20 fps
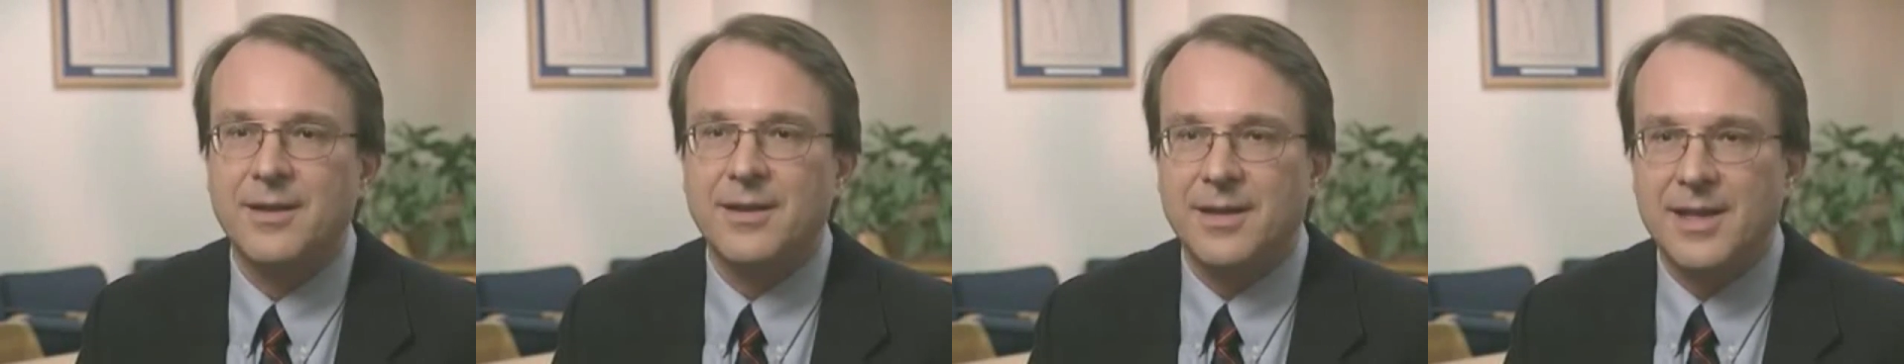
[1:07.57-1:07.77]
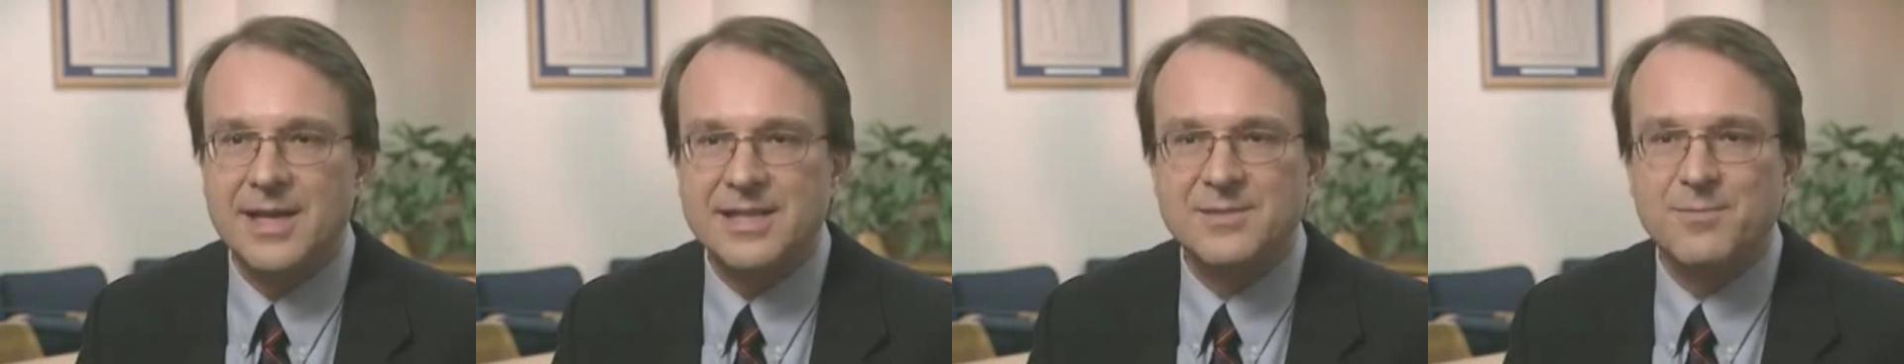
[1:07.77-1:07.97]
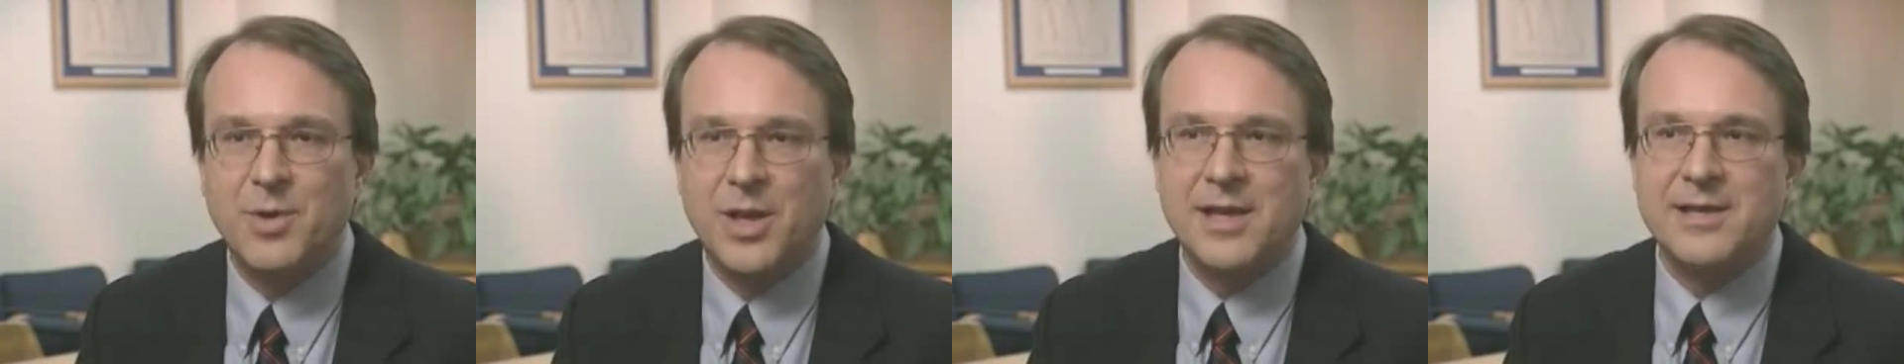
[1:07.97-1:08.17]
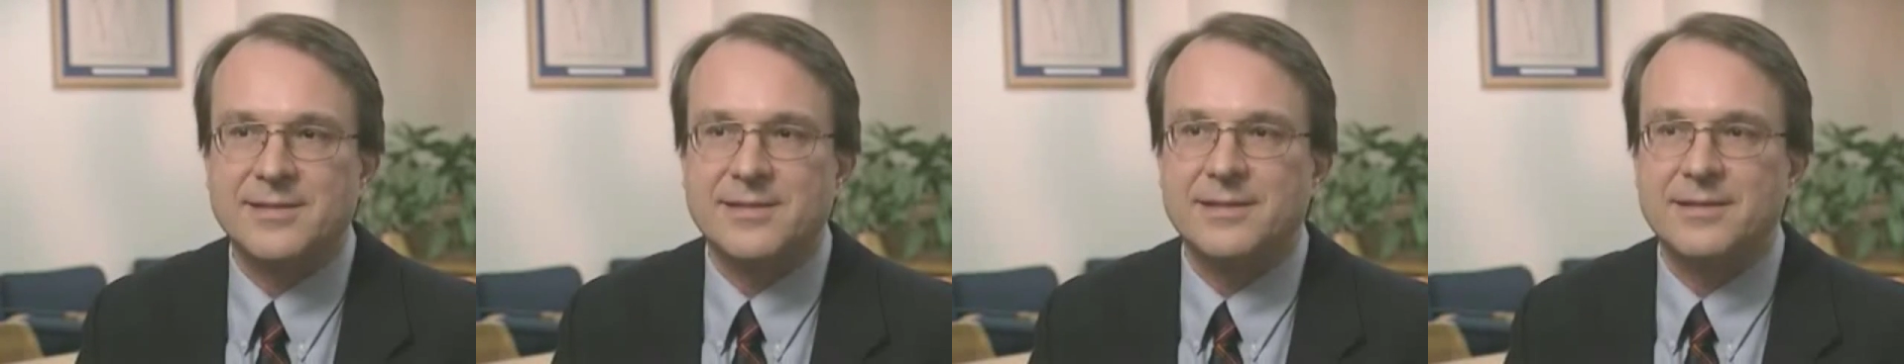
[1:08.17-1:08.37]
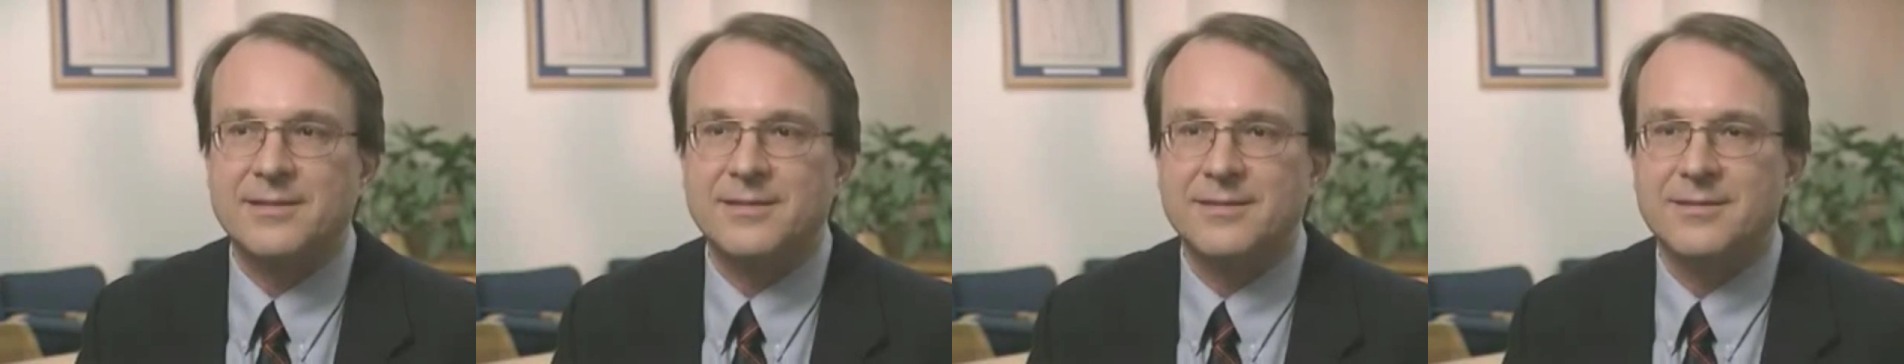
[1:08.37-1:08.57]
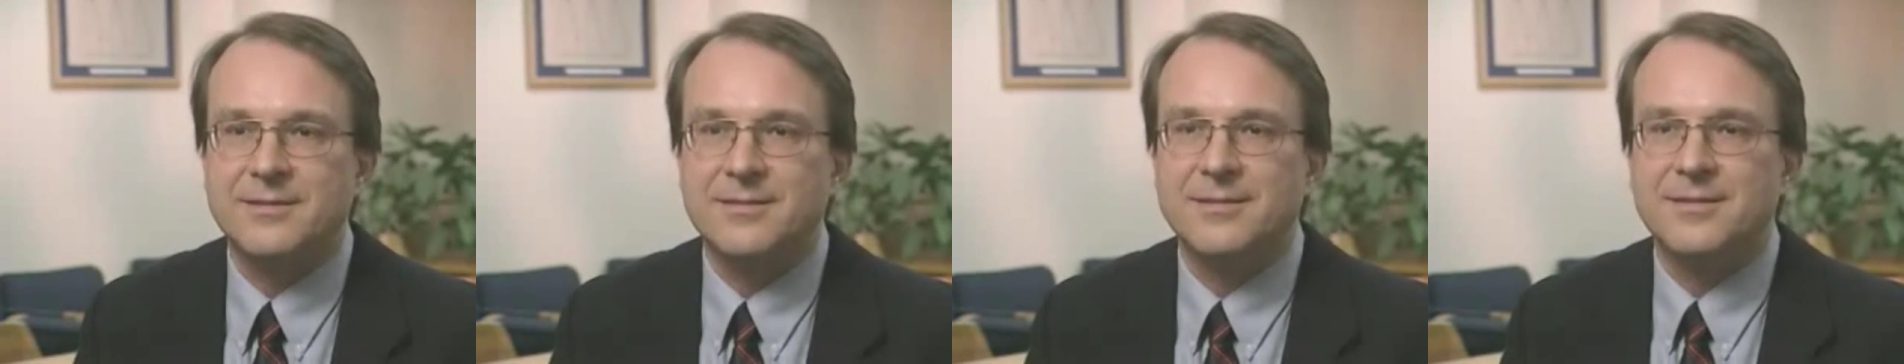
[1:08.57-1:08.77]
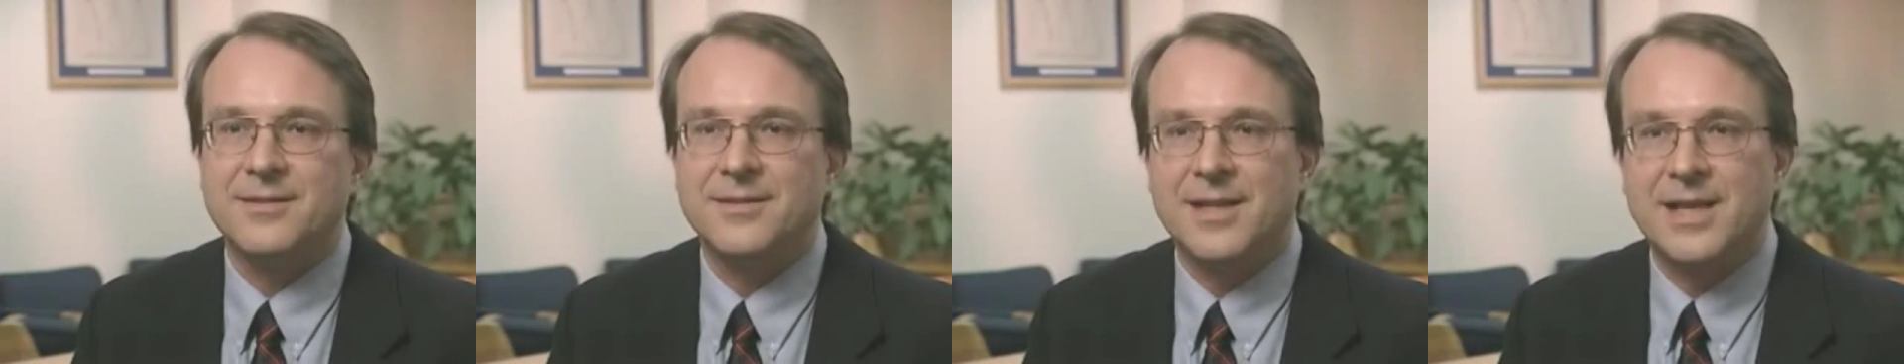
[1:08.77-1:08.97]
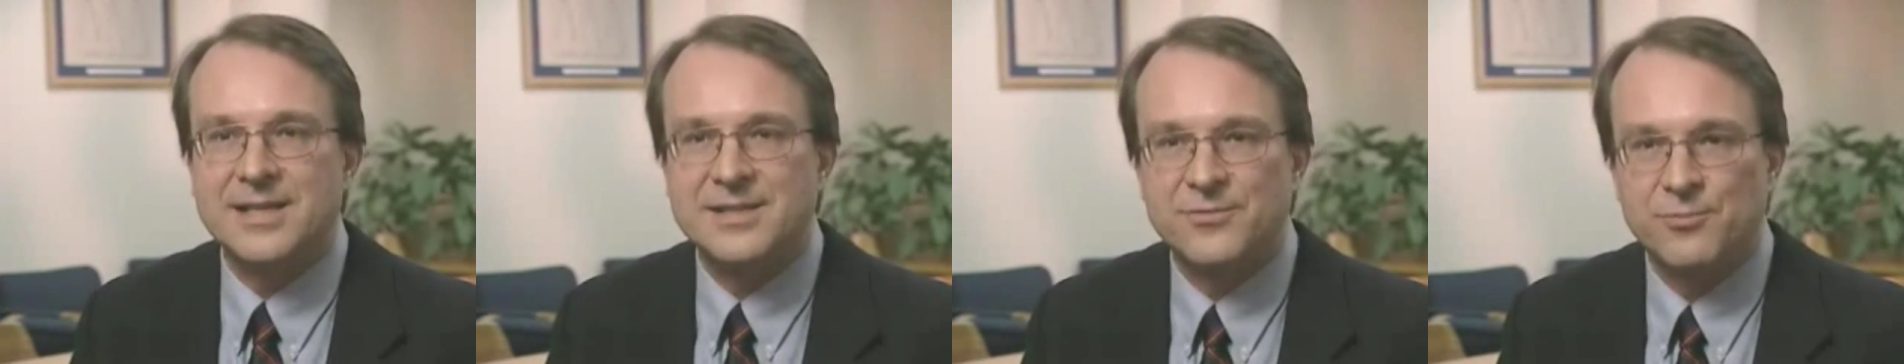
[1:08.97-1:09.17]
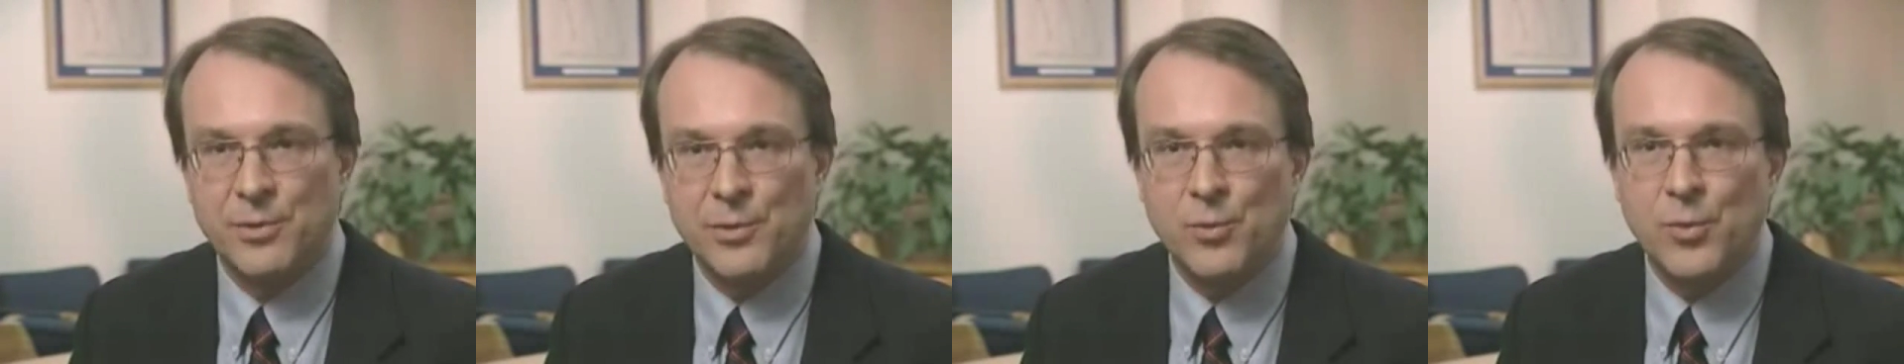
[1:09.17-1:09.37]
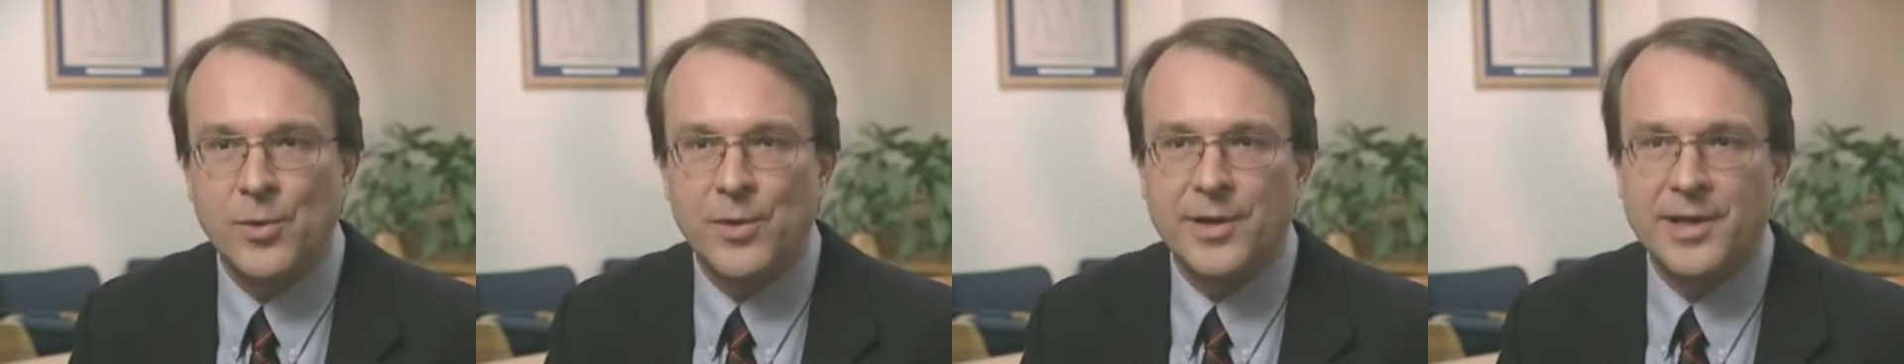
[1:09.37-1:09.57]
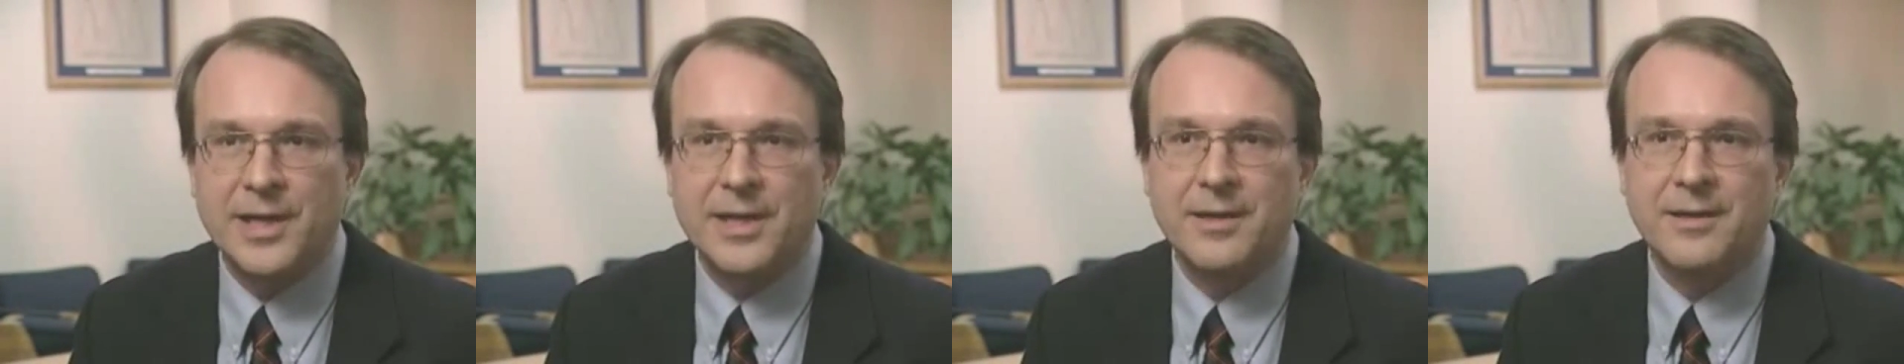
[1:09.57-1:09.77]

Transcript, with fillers: less pleasant less rewarding.